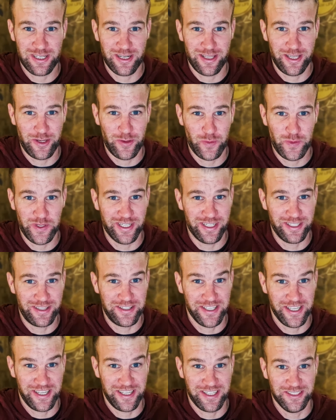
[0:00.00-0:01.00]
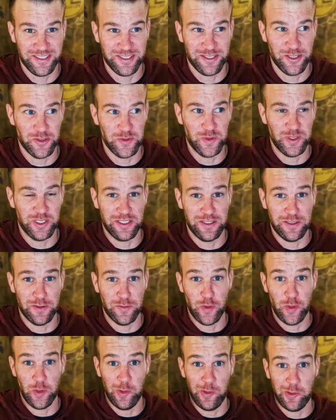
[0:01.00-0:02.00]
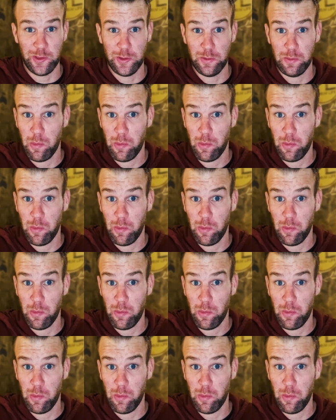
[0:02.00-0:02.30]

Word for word: like we are taking over the world.